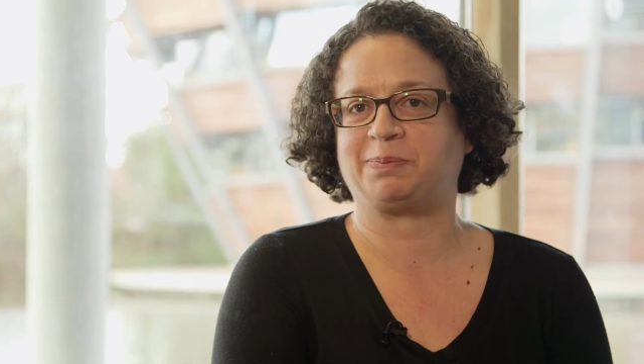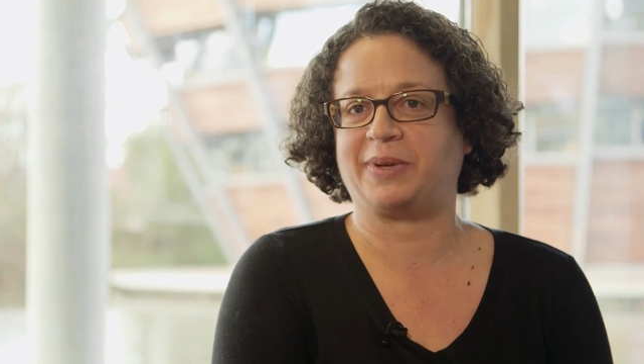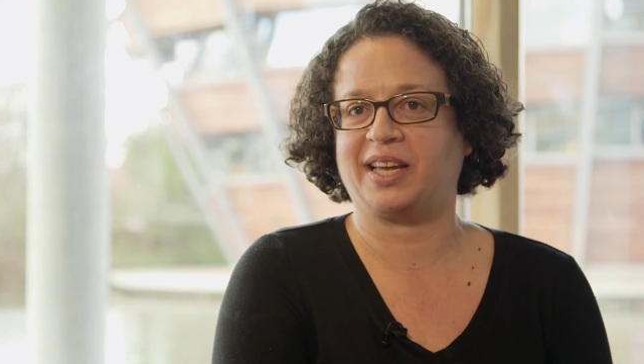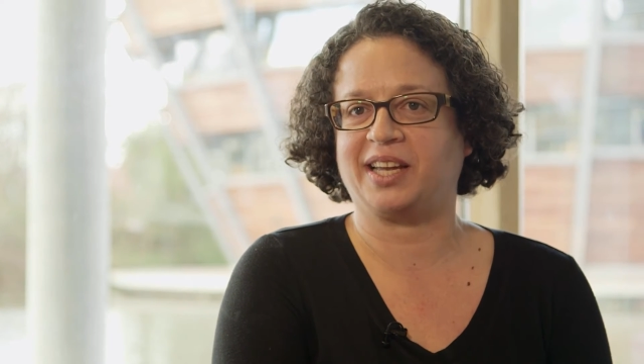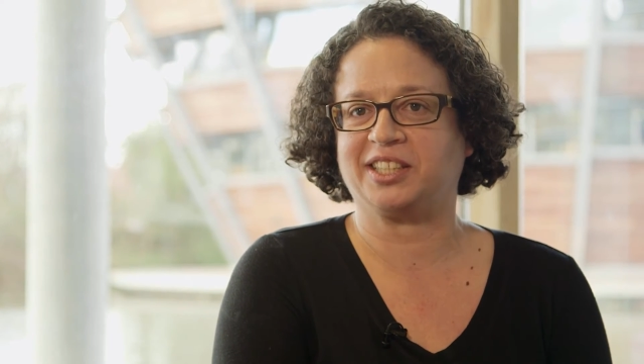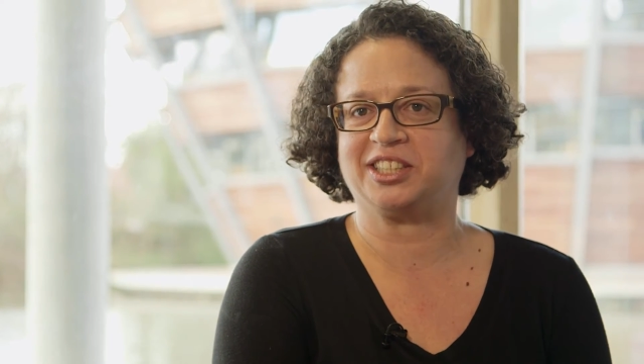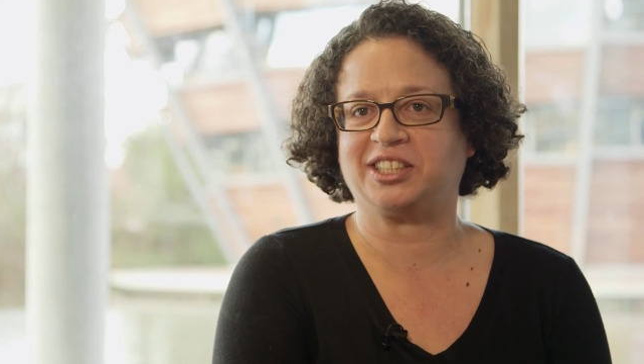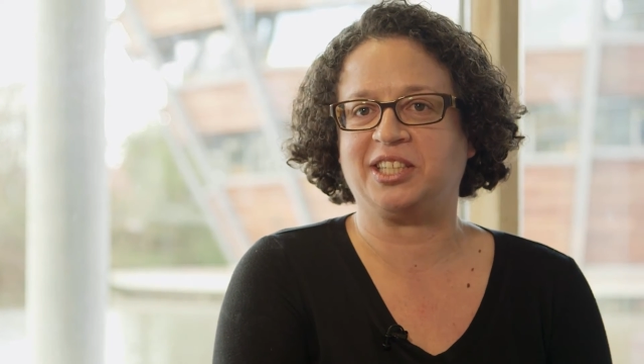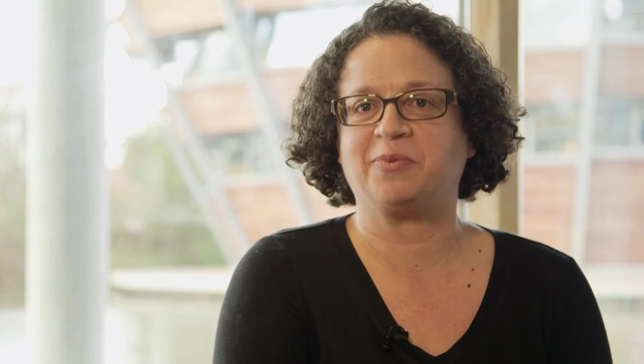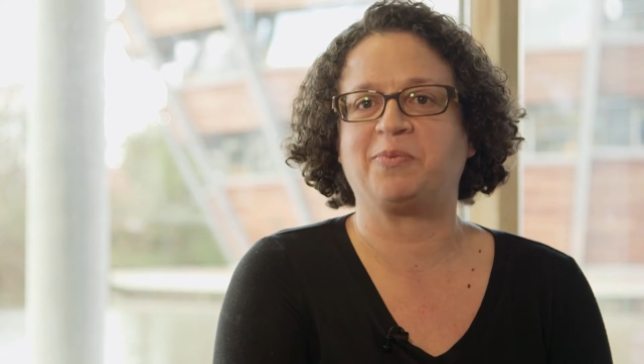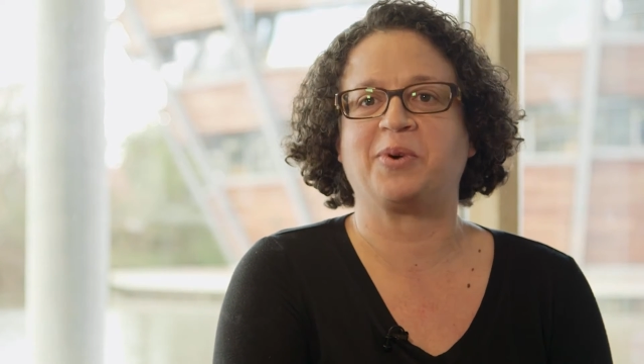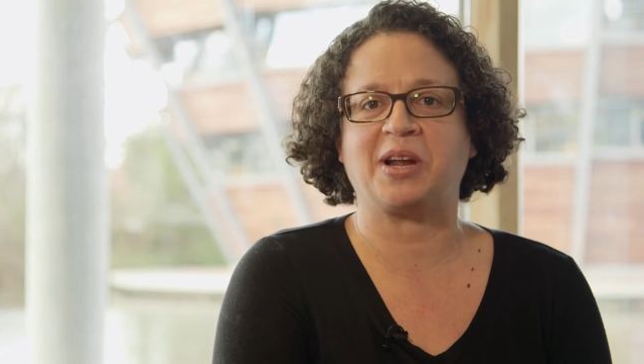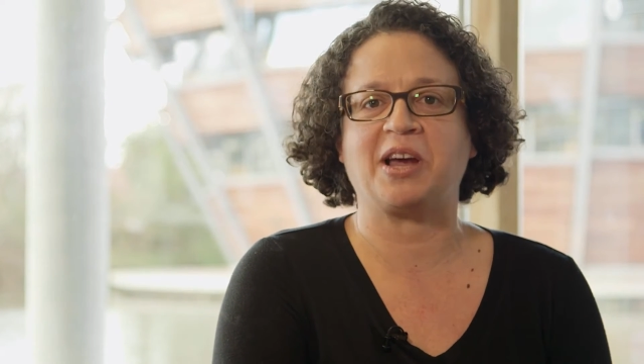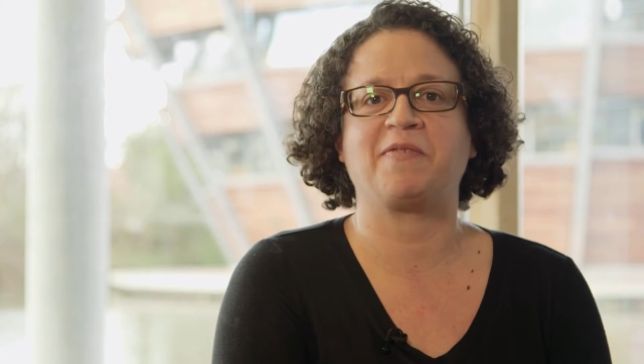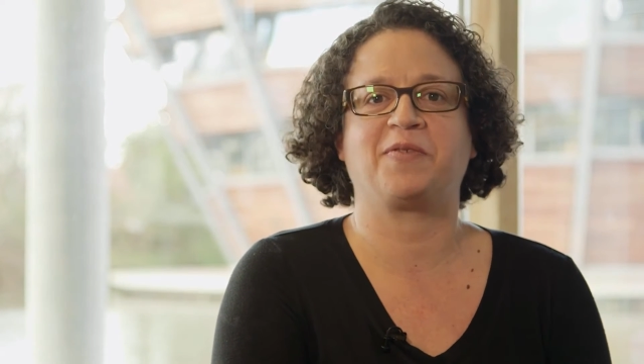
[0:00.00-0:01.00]
PhD
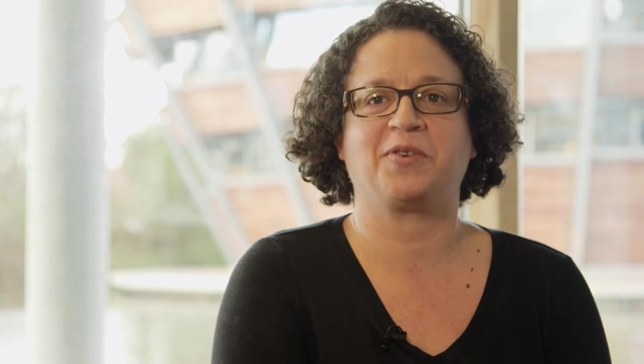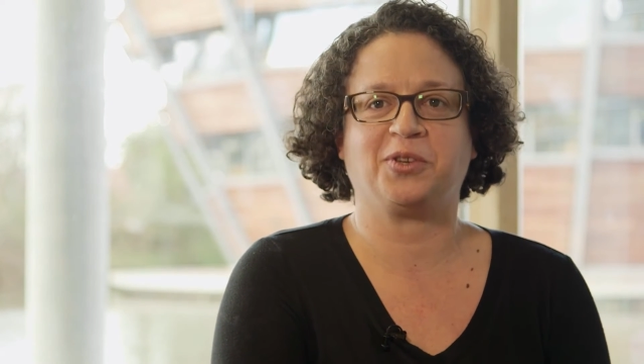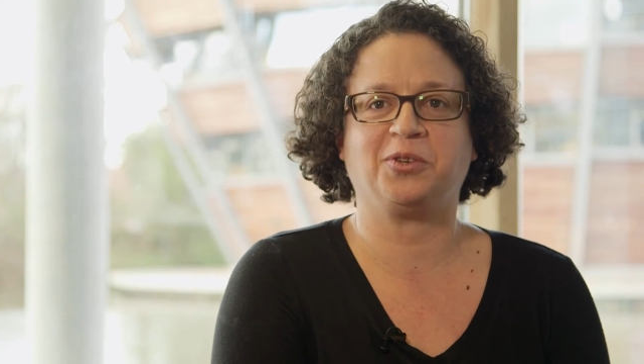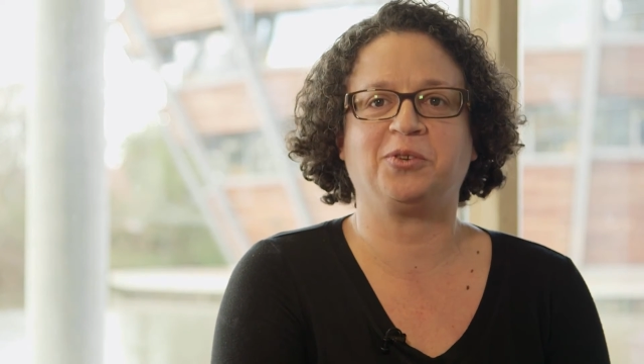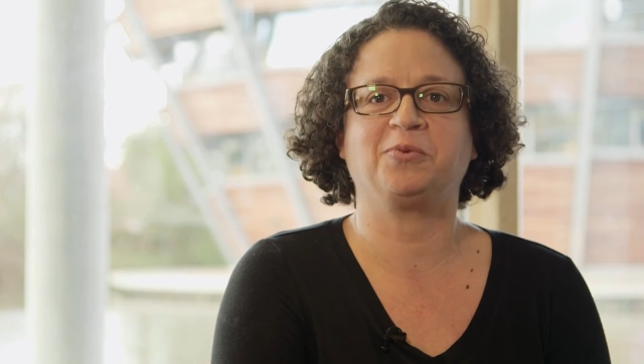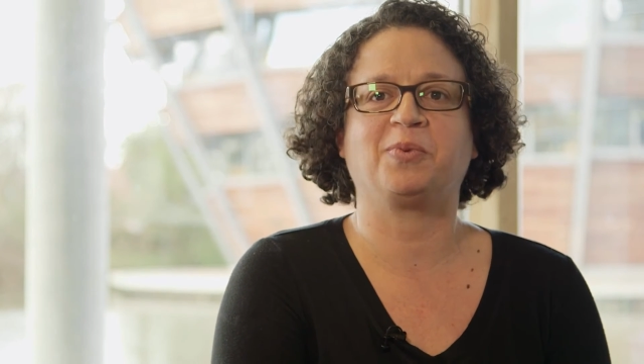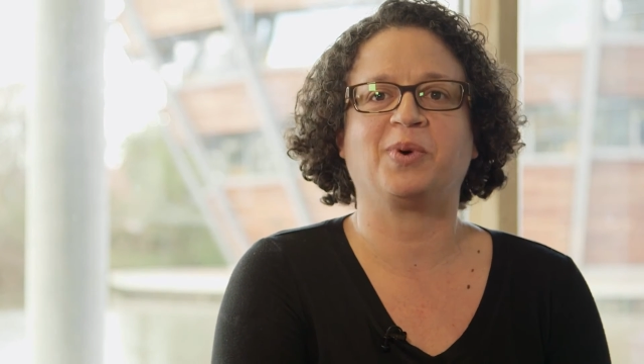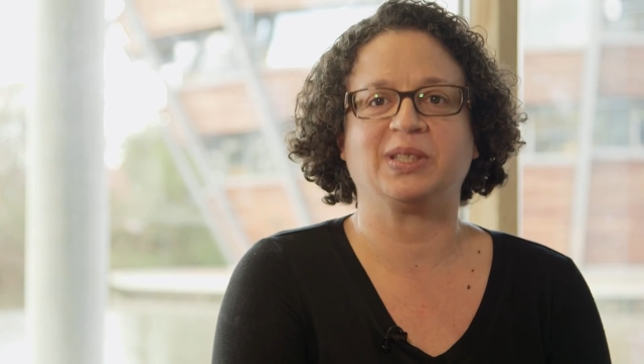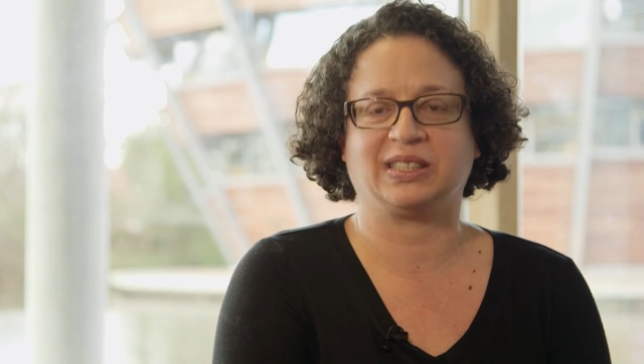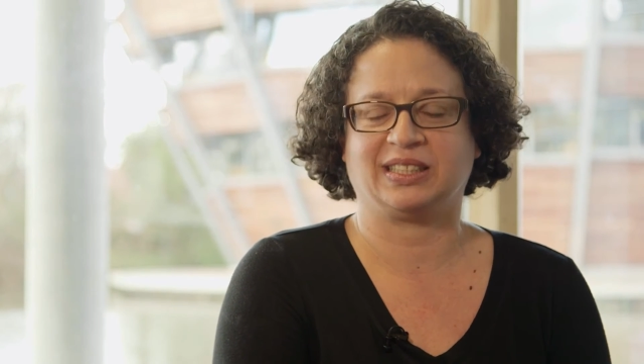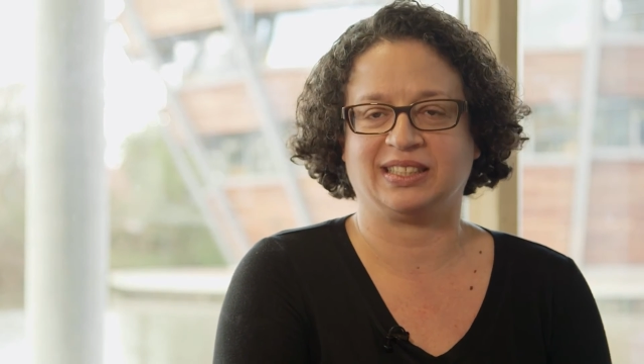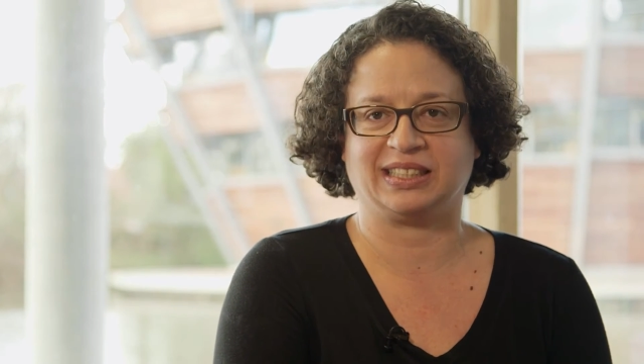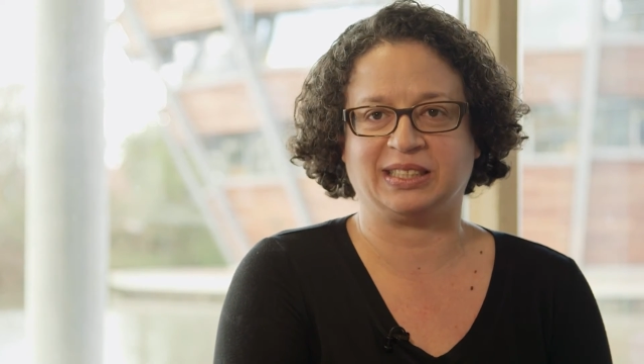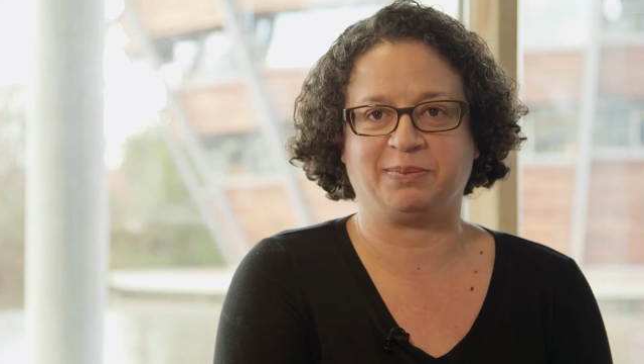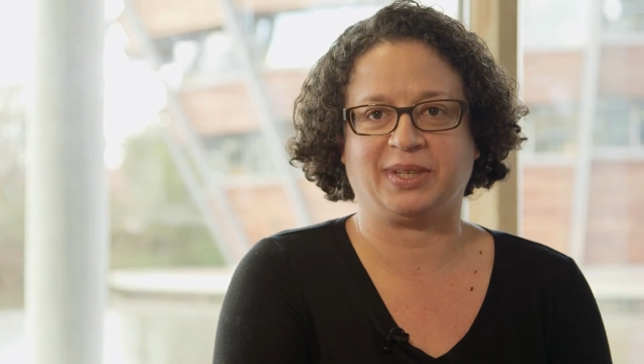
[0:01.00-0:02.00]
whatever you want
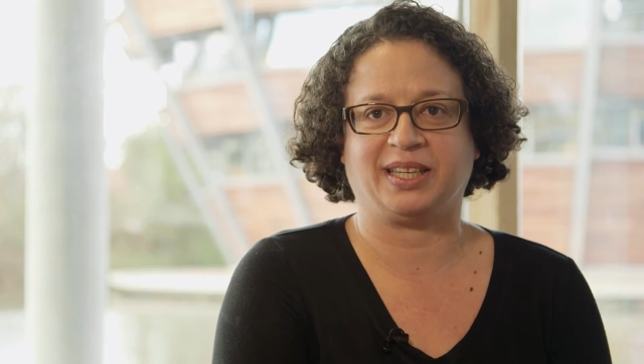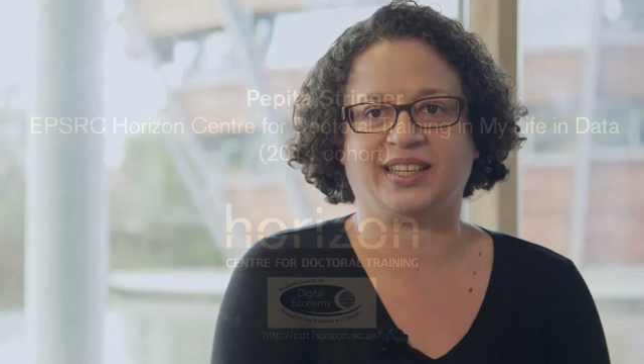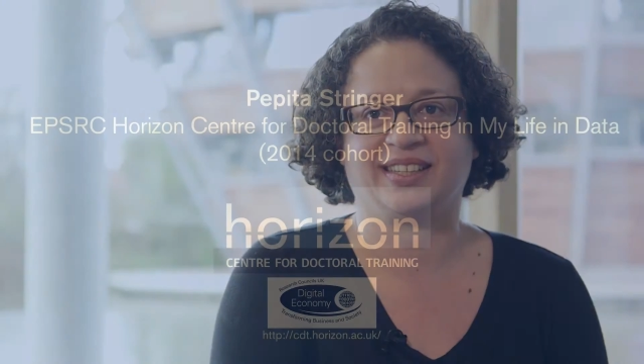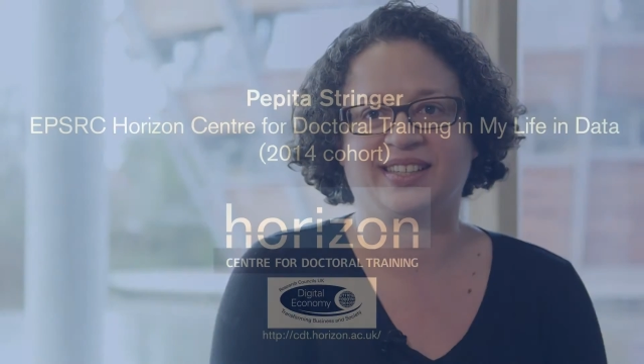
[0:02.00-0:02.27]
it to be.